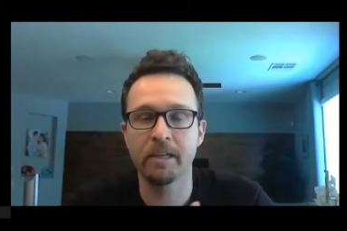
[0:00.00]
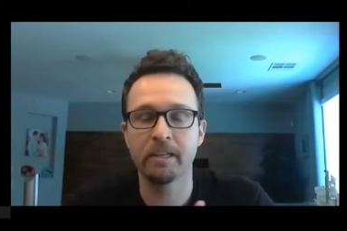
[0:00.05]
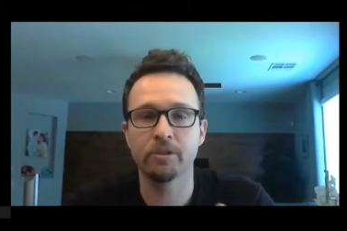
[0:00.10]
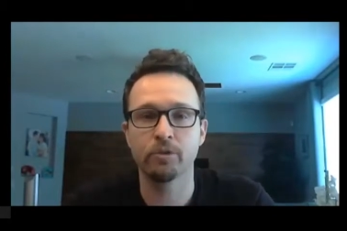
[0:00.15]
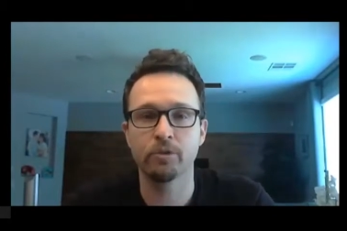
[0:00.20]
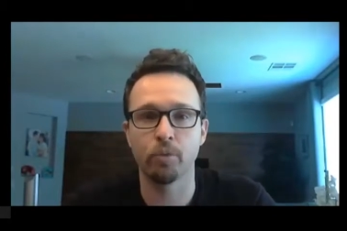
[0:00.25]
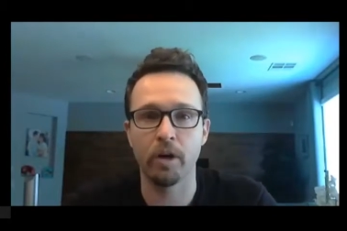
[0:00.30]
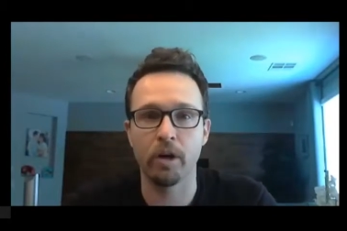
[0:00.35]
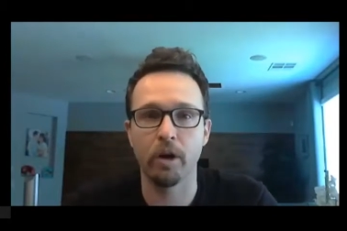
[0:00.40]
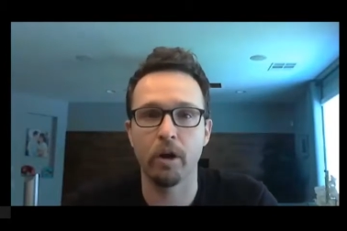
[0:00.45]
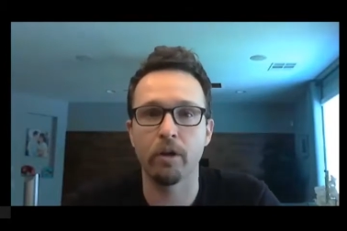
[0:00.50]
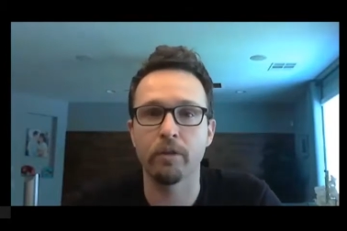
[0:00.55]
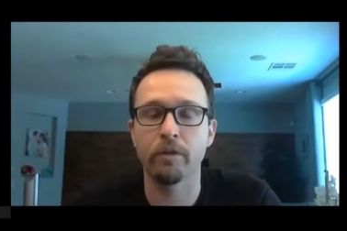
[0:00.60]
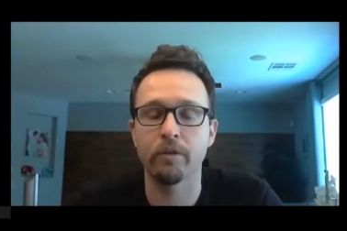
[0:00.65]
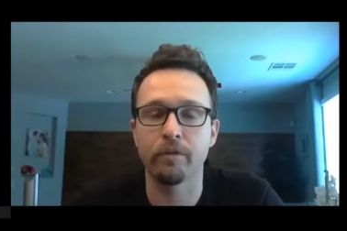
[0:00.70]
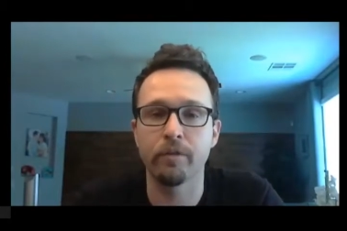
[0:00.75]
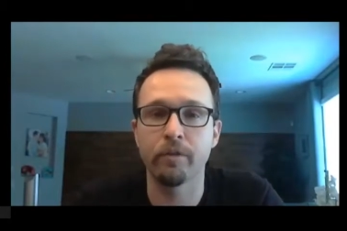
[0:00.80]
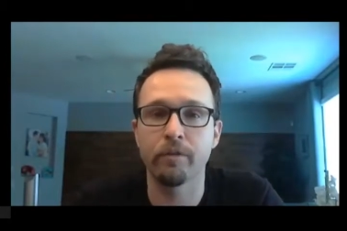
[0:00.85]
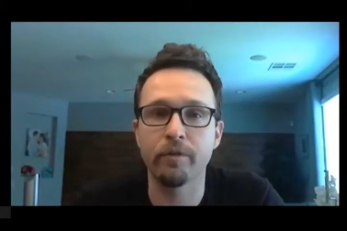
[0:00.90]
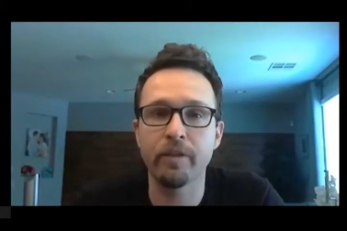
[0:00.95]
So where all
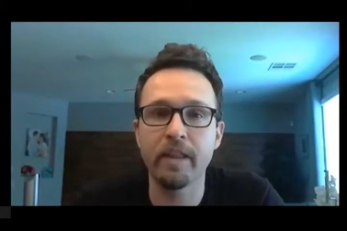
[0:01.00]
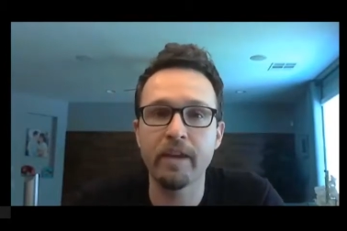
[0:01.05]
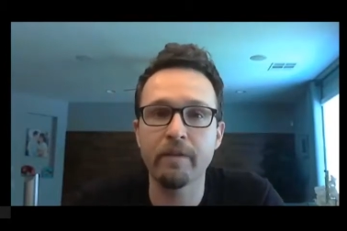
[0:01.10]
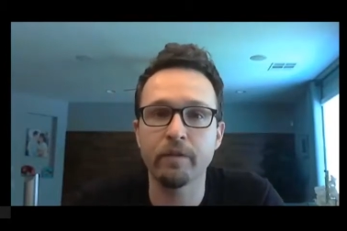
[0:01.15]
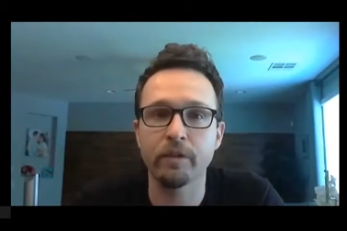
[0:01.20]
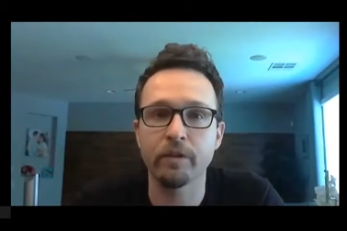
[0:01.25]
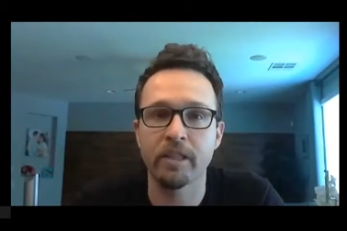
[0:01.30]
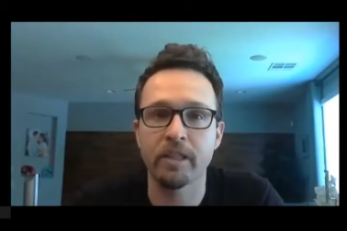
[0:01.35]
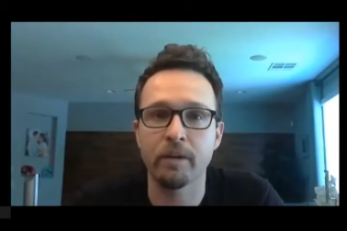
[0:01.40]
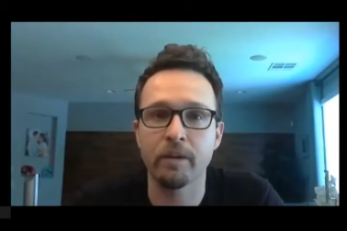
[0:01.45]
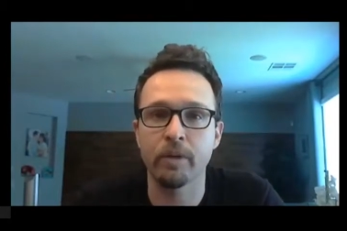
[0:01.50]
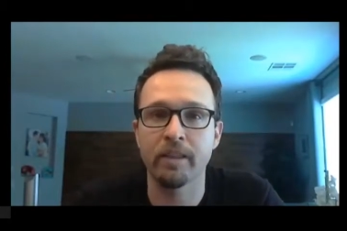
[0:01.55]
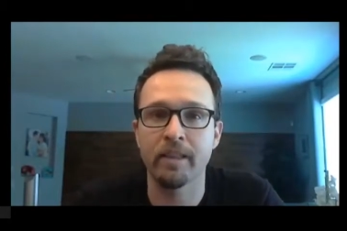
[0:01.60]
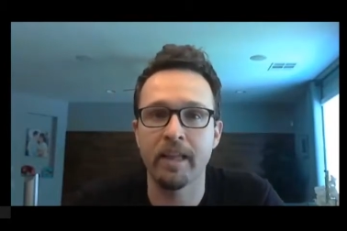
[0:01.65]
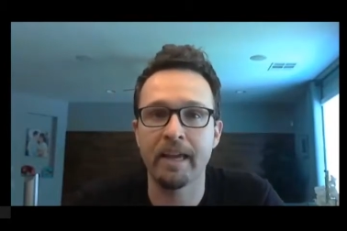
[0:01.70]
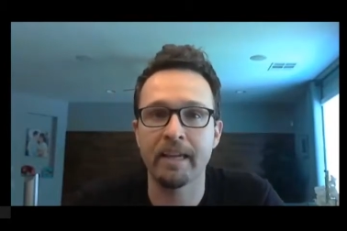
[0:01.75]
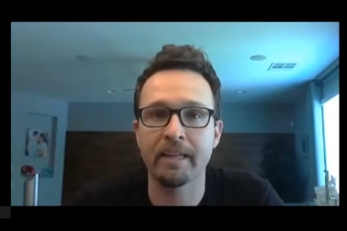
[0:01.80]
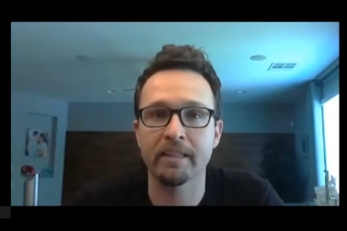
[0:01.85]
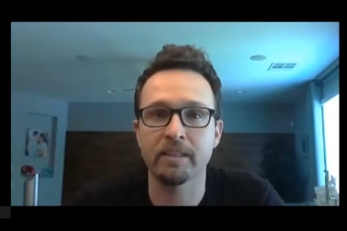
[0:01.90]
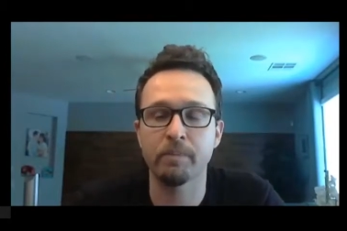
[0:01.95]
of the flavors that we
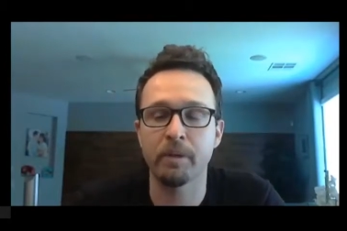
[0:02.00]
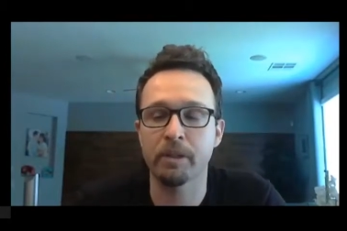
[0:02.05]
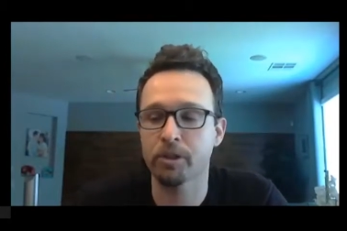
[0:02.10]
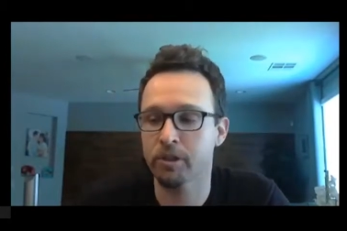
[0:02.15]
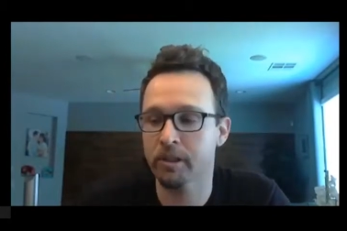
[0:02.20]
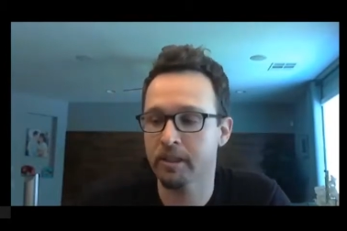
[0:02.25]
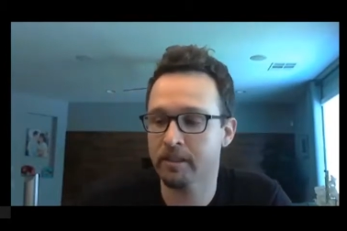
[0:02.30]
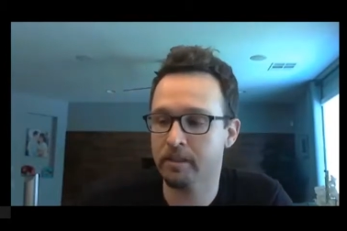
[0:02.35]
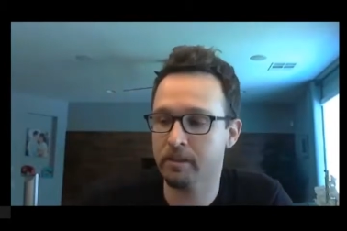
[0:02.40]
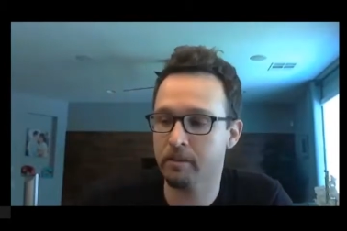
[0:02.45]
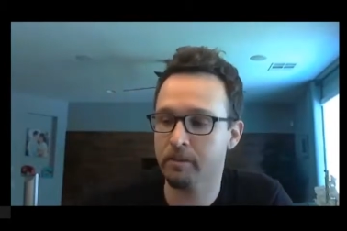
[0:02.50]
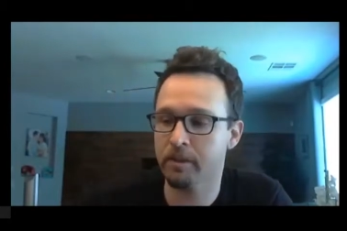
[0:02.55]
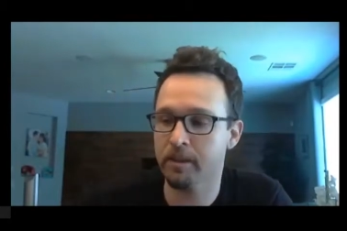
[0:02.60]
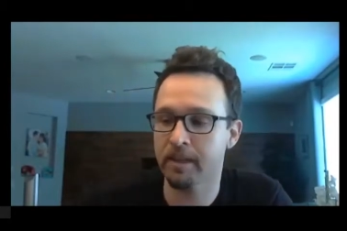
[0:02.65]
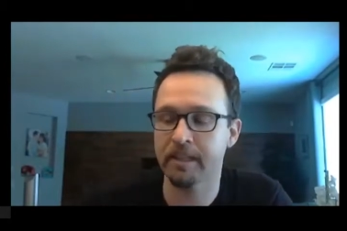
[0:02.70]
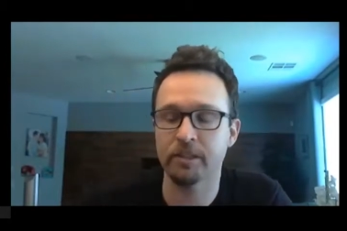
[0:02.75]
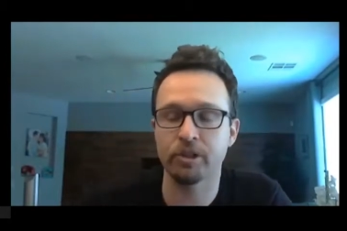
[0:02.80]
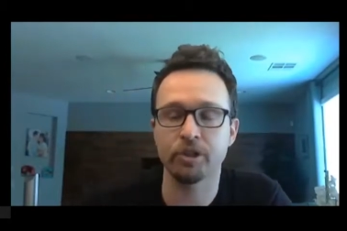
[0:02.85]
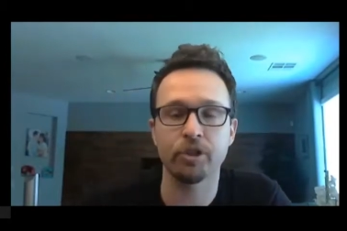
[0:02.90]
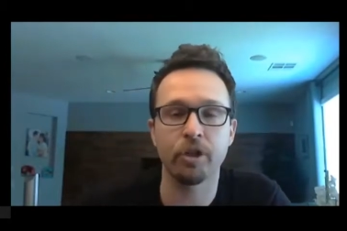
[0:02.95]
like, especially in something
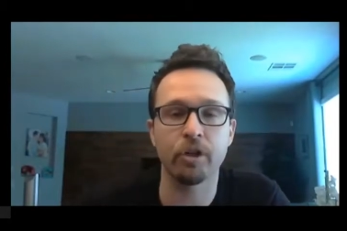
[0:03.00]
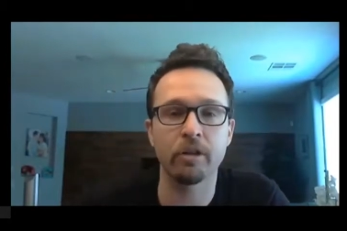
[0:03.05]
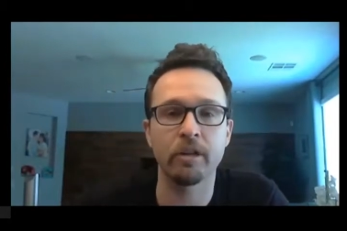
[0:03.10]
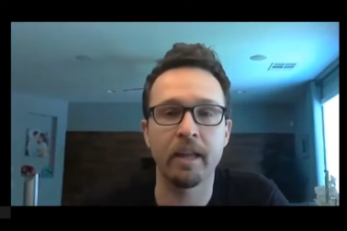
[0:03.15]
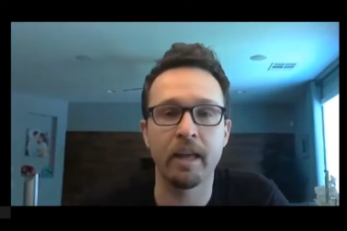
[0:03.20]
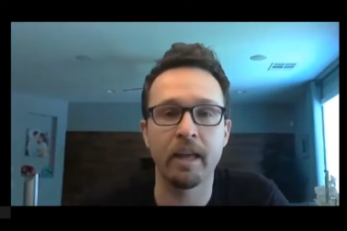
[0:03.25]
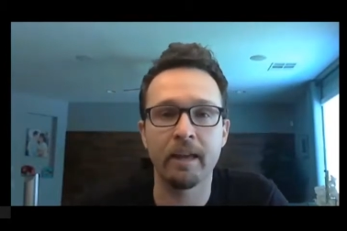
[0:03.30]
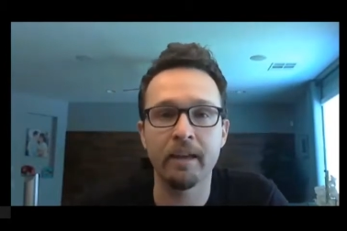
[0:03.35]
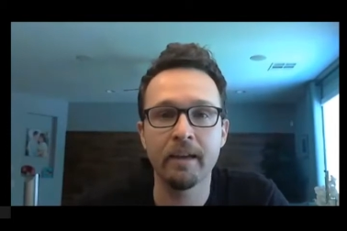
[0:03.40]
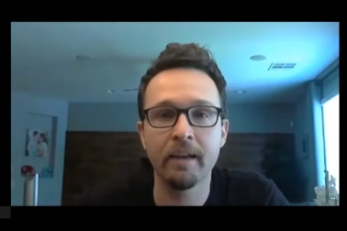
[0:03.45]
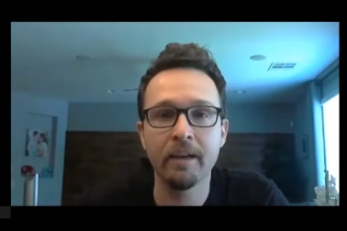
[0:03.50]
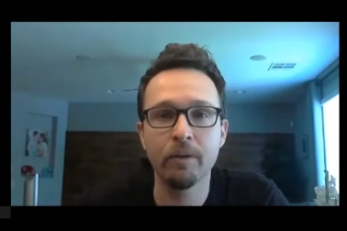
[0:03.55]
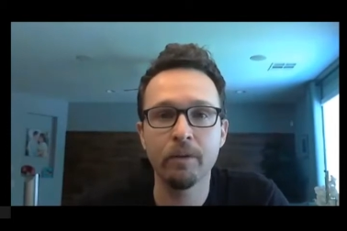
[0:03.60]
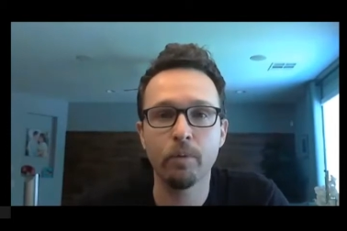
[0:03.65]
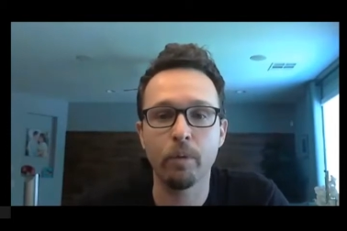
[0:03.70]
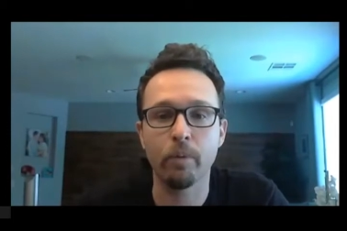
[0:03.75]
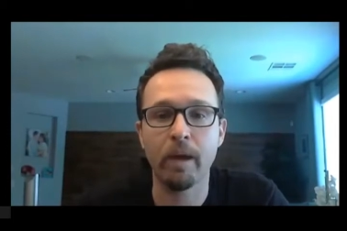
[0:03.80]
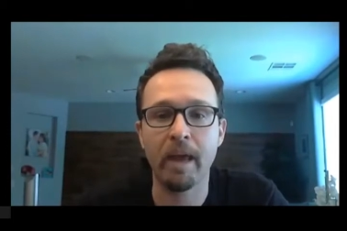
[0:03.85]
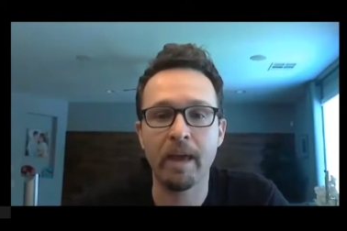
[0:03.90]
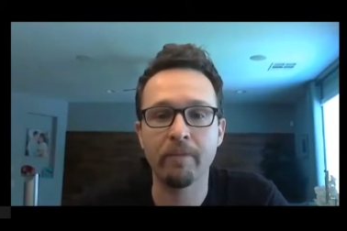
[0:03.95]
like a Chardonnay,
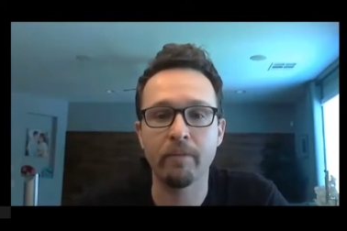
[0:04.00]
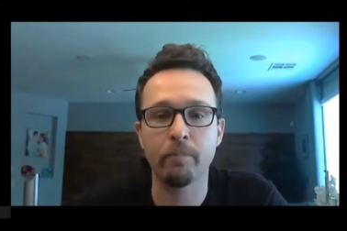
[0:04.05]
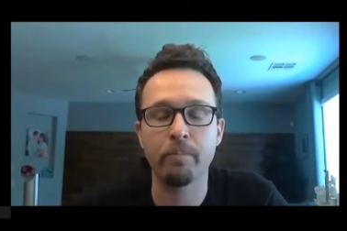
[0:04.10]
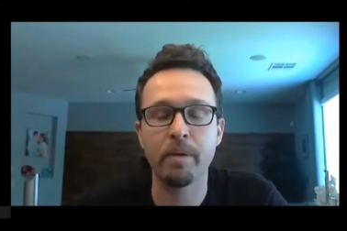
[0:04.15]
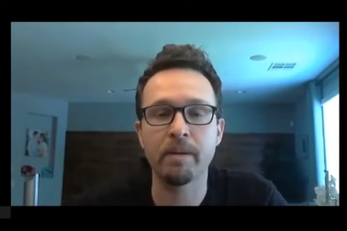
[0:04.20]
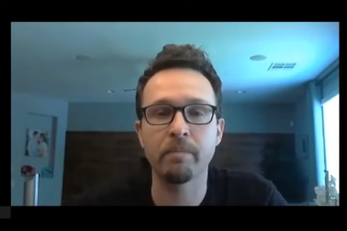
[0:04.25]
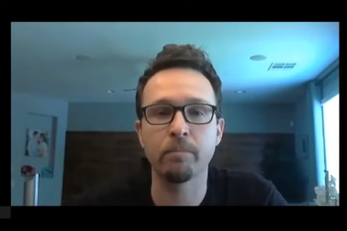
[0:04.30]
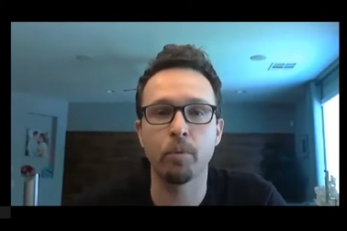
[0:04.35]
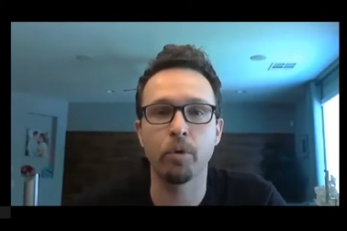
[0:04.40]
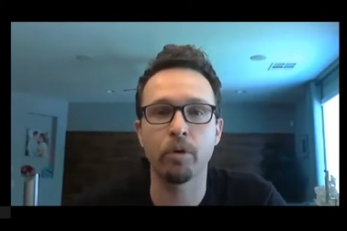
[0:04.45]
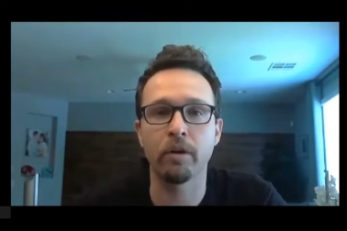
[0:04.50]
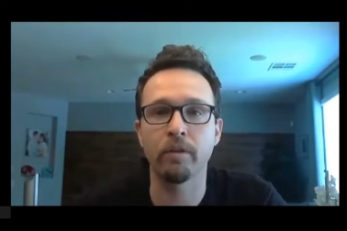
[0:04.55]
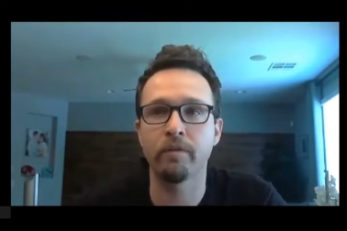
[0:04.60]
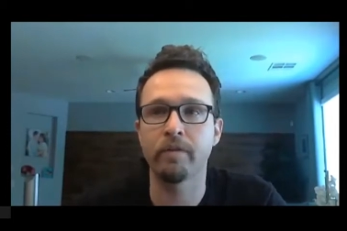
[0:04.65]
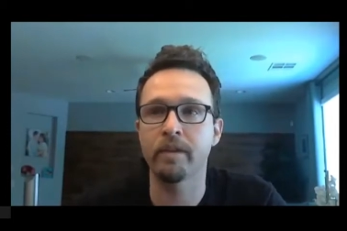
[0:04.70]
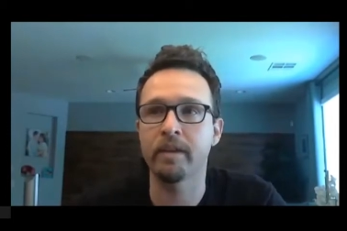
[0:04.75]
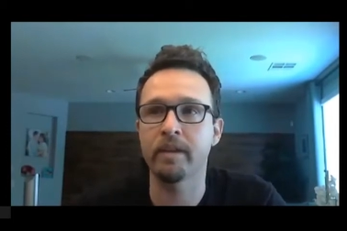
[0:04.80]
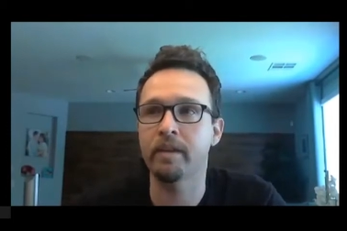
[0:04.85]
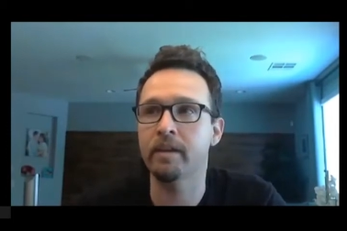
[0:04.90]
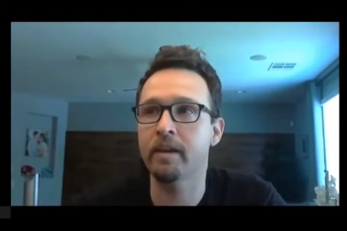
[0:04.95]
where we have a bit more of
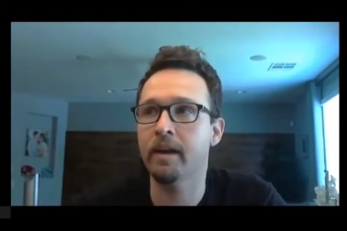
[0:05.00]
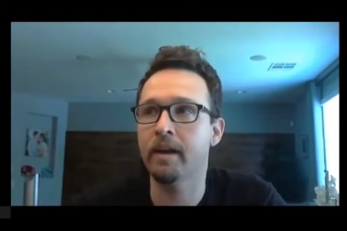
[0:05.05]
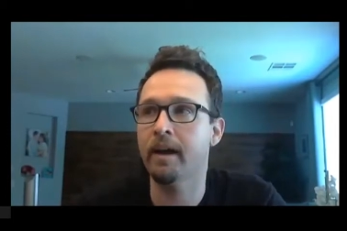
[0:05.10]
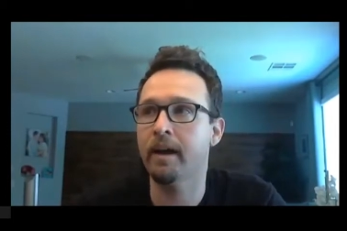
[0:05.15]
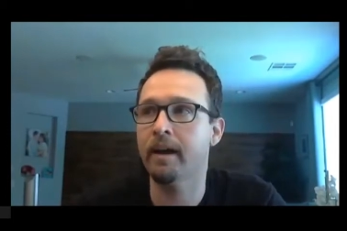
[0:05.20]
the